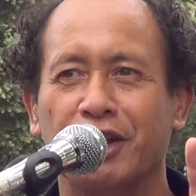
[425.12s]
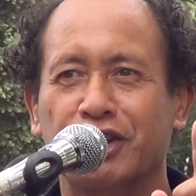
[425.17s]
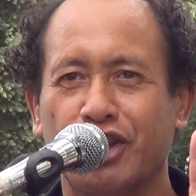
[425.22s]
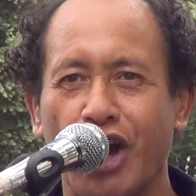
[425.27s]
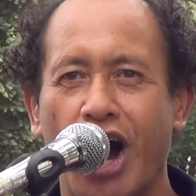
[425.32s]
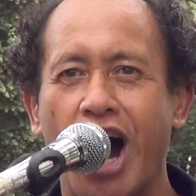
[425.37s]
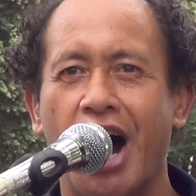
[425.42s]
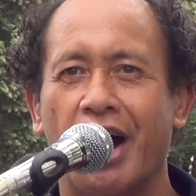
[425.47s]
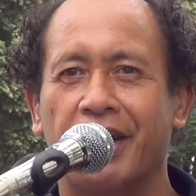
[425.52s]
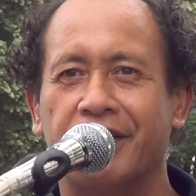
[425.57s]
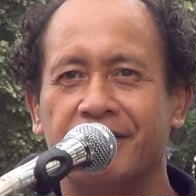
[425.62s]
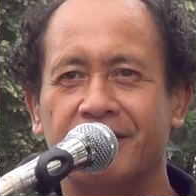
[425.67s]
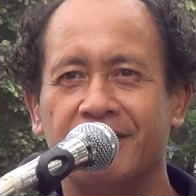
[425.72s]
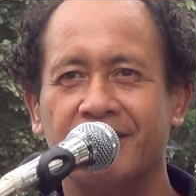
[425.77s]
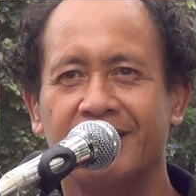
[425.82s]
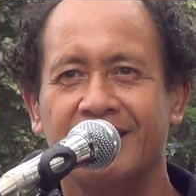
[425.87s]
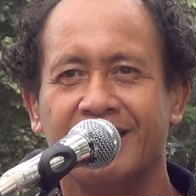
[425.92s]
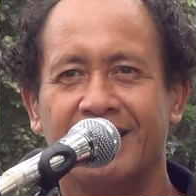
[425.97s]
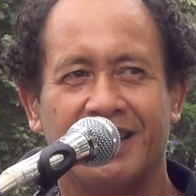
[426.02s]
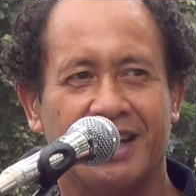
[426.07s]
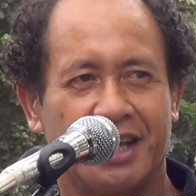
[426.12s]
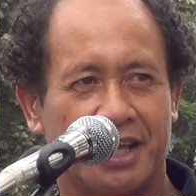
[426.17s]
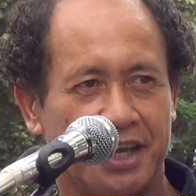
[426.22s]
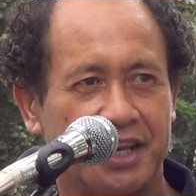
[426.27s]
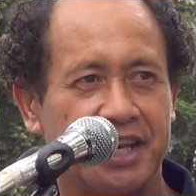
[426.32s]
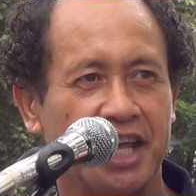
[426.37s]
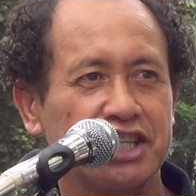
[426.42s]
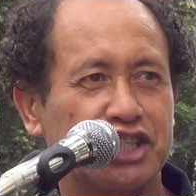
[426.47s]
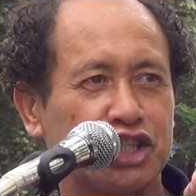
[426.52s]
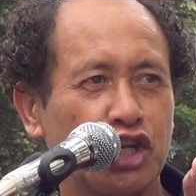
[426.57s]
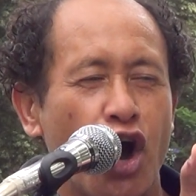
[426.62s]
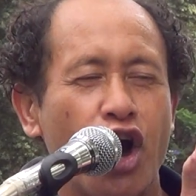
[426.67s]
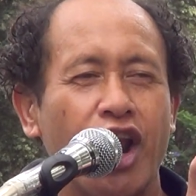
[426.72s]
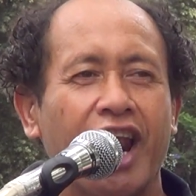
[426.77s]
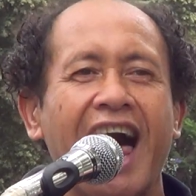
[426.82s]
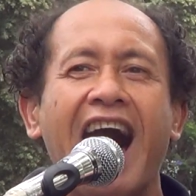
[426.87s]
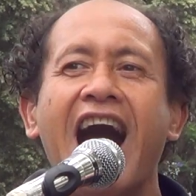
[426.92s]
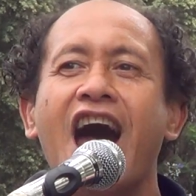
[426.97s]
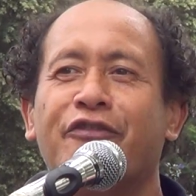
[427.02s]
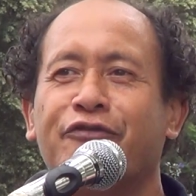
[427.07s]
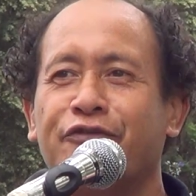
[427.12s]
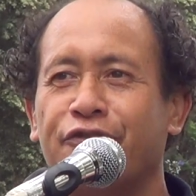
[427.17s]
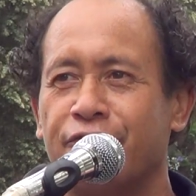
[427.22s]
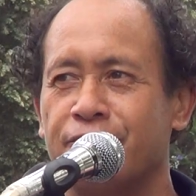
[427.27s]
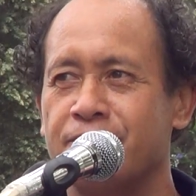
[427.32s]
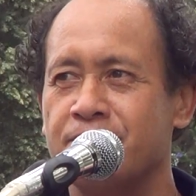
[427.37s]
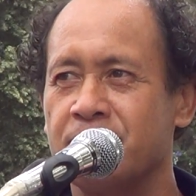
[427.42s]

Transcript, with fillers: with God. It is your life.